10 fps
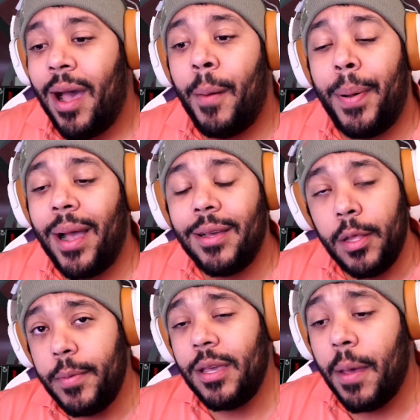
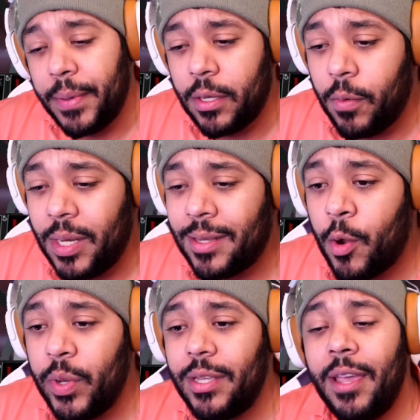Apocalyptic Epitome is
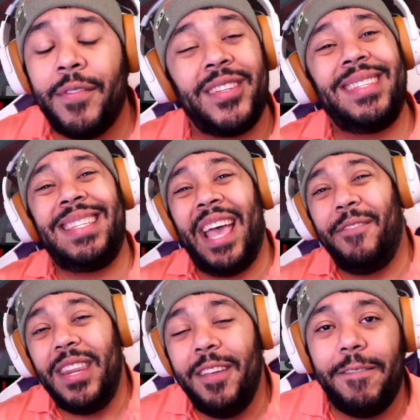going to give us
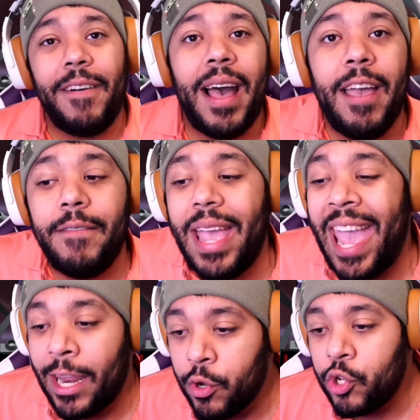75
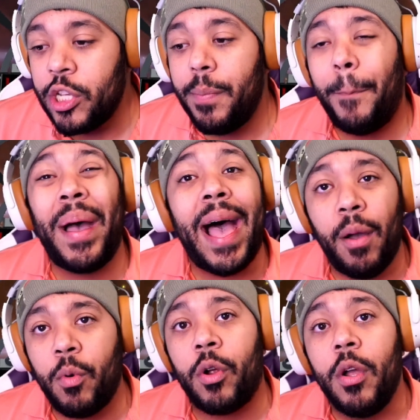energy
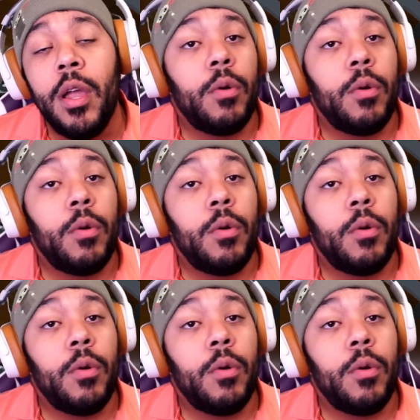power,